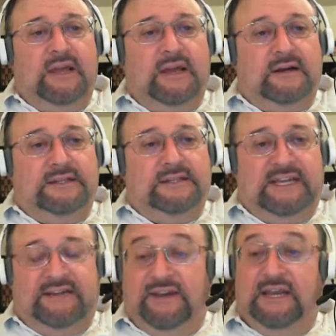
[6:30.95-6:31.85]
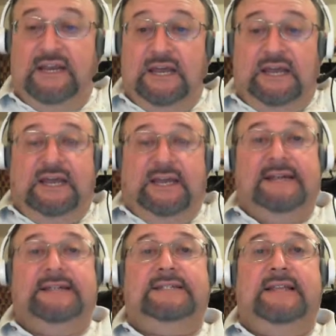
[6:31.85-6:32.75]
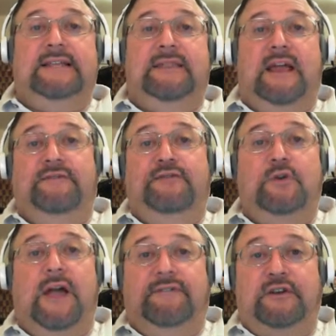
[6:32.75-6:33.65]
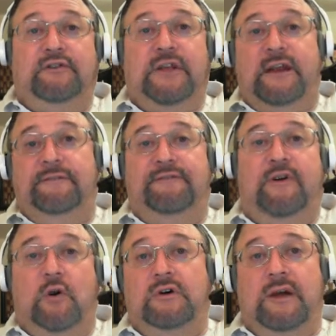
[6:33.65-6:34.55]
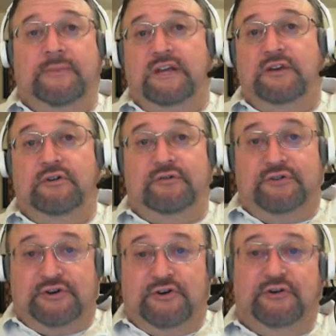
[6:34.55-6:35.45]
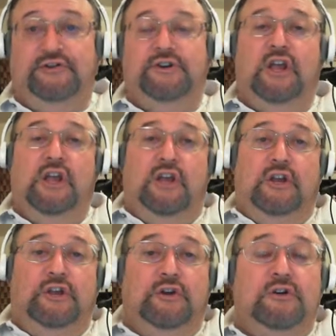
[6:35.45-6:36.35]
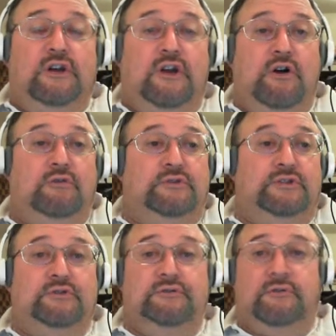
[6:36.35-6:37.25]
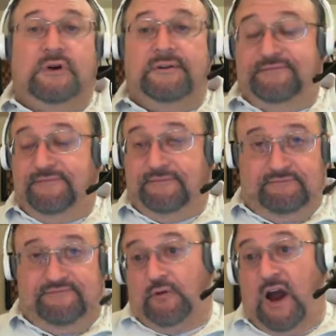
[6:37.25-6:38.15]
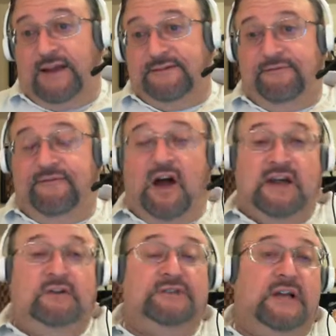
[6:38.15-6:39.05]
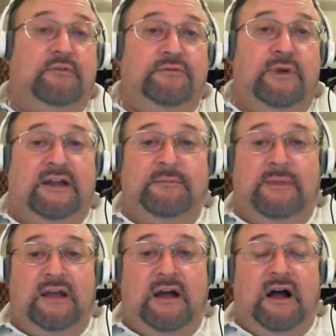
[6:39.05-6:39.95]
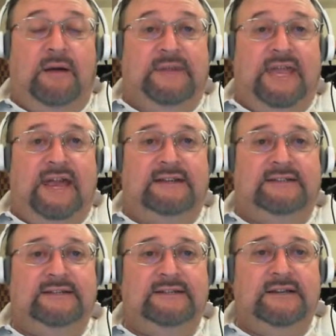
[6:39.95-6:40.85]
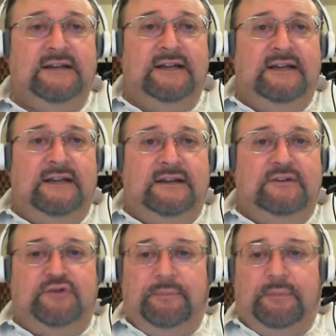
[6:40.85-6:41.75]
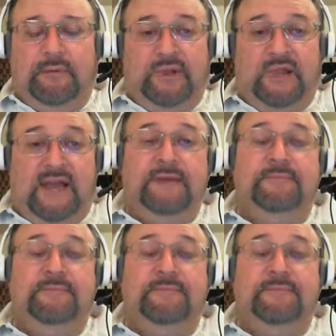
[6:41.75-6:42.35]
a TV, is that if you have internet and phone coming into your church, you can go to Verizon Fios. I would recommend Comcast Triple Play,